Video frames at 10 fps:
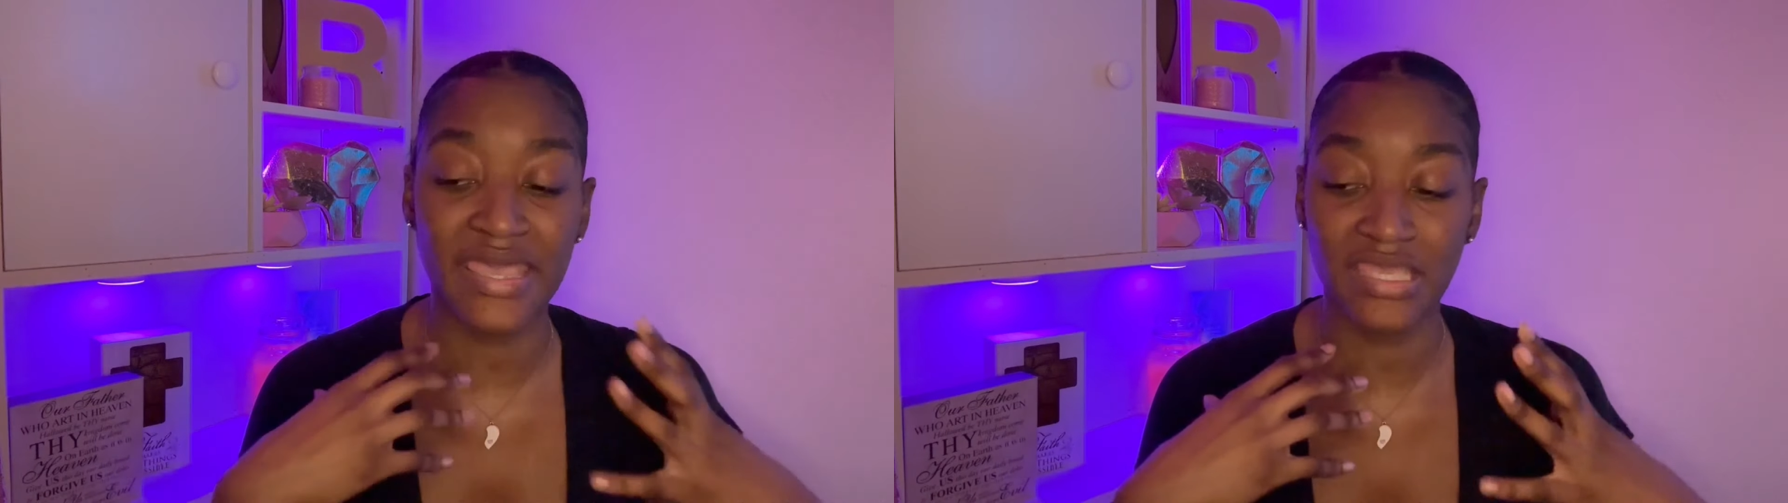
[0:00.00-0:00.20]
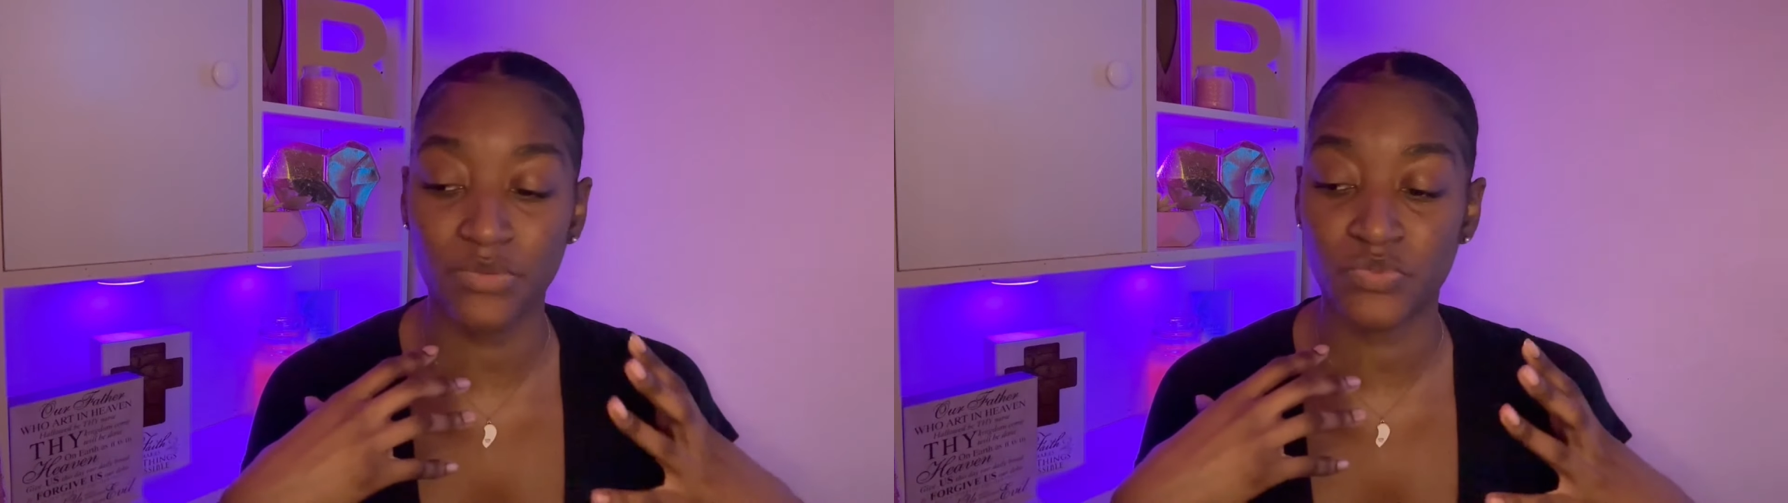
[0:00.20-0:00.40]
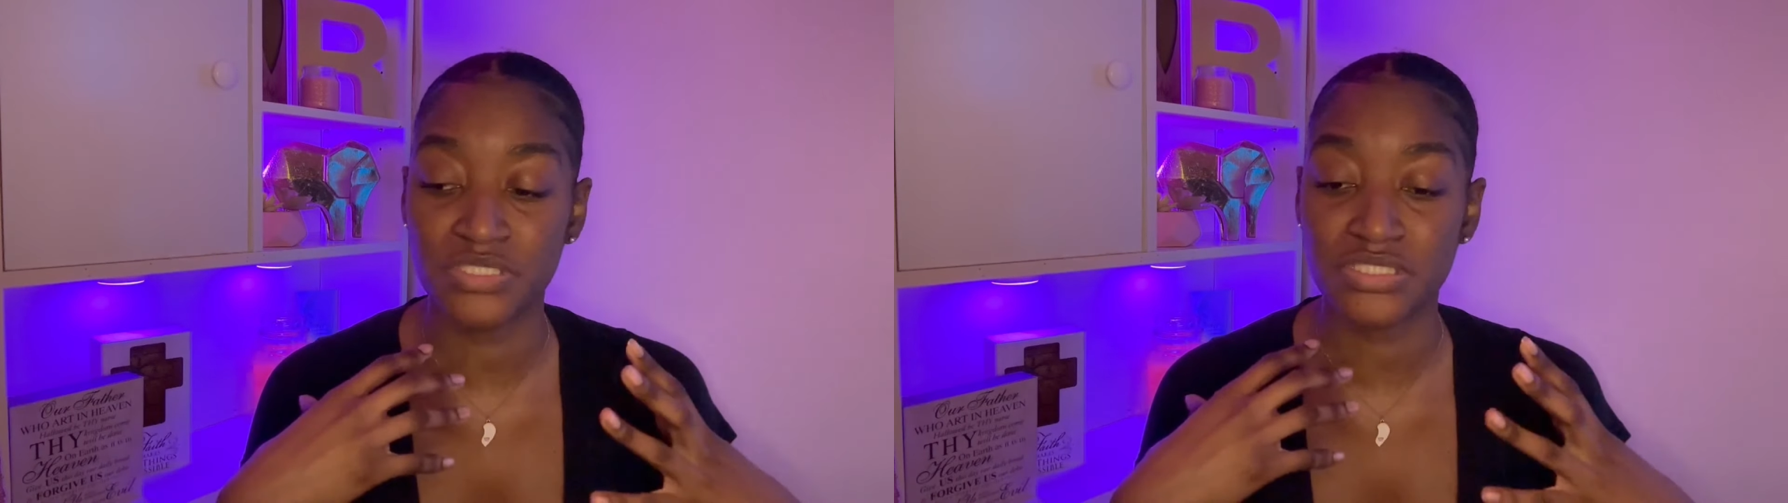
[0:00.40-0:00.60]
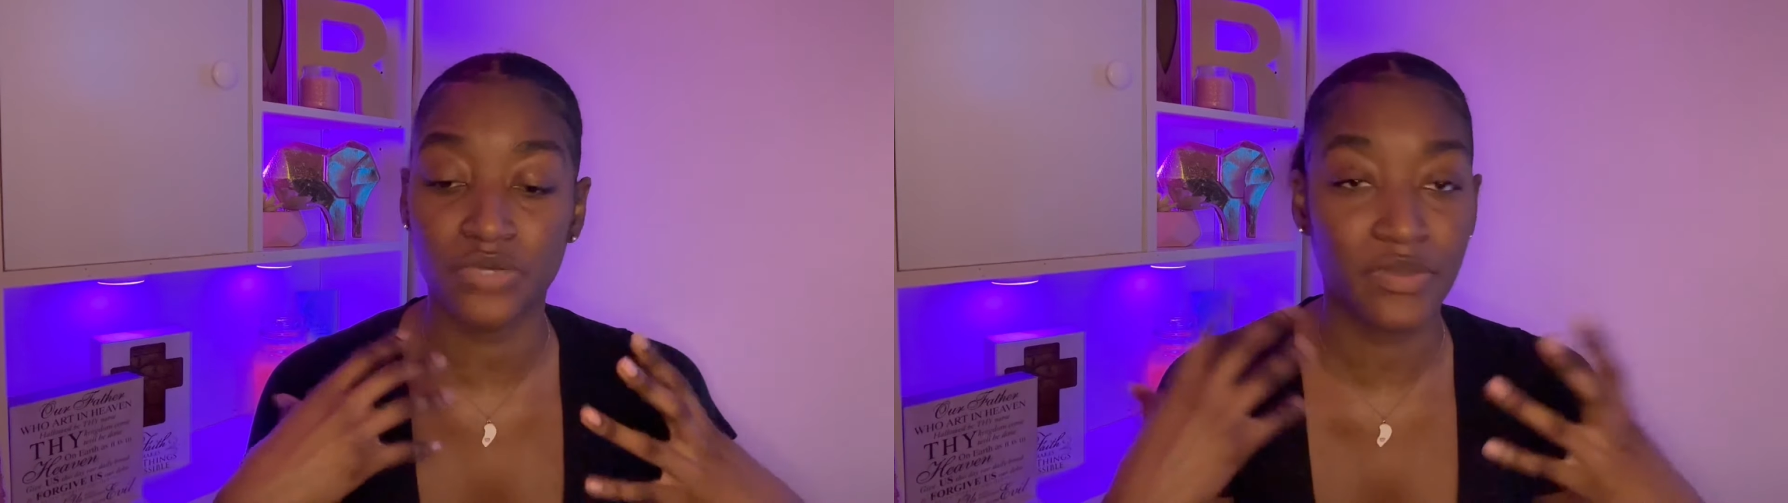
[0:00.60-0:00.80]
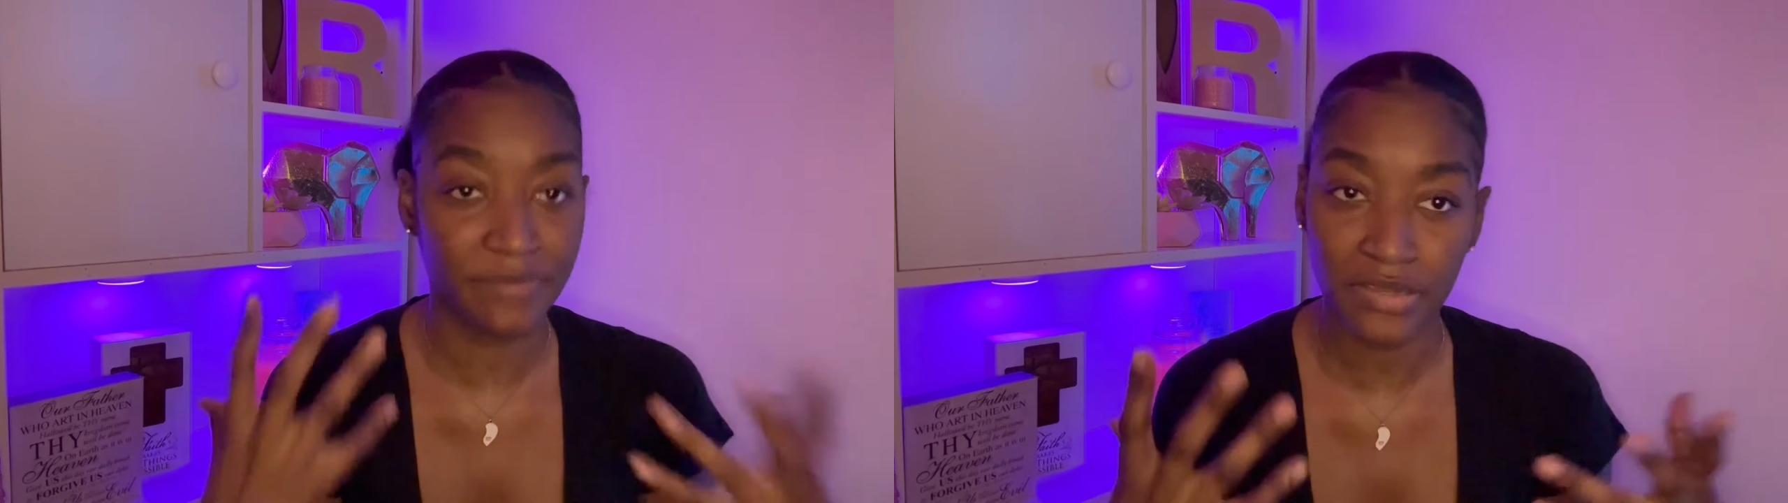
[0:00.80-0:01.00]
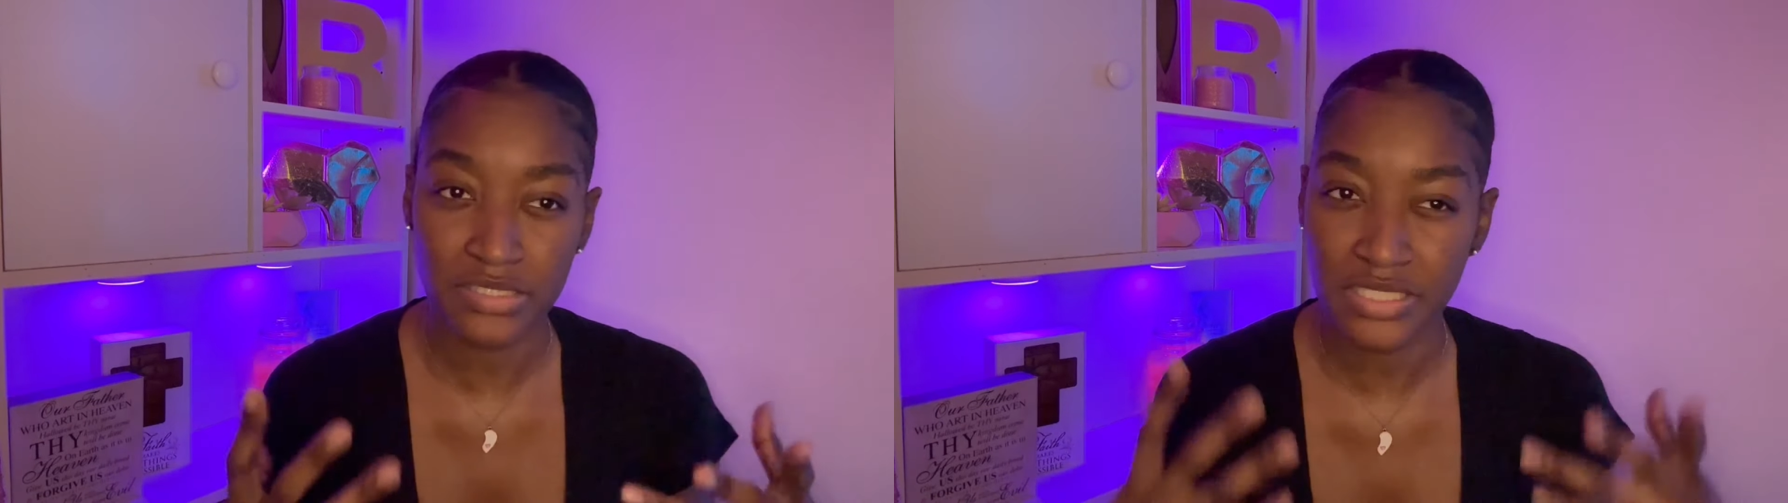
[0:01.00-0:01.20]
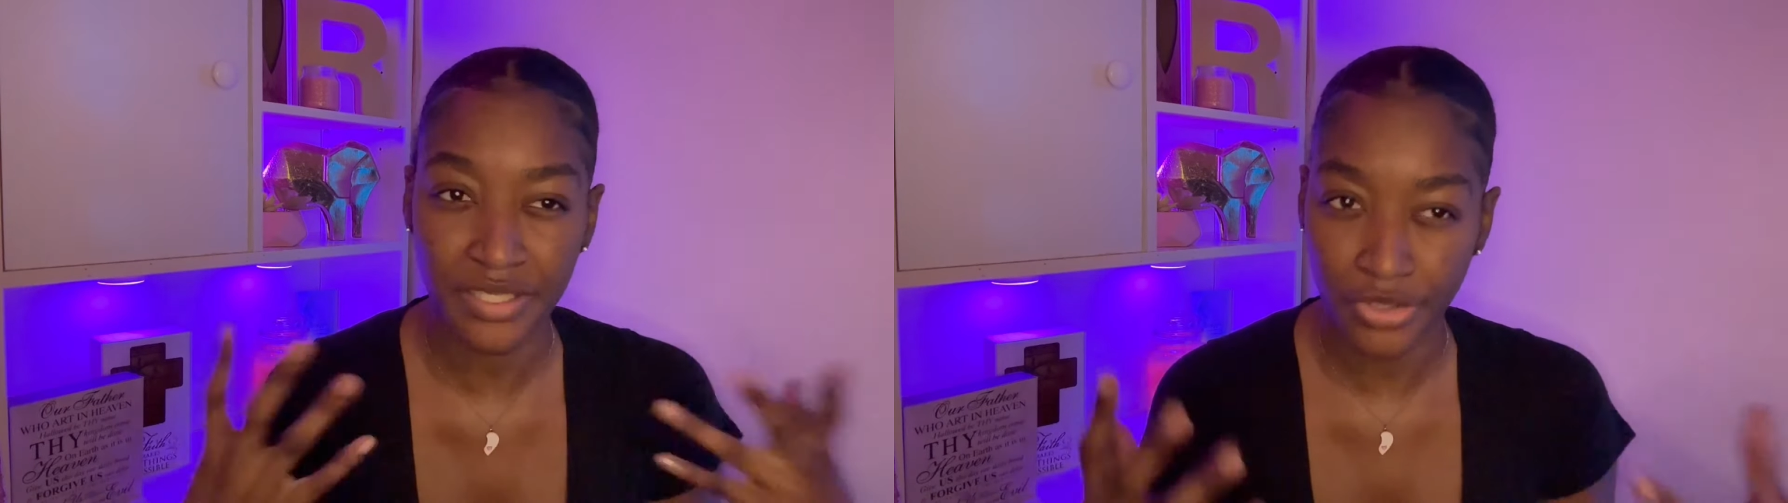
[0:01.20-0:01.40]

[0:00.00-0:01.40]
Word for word: it was so embarrassing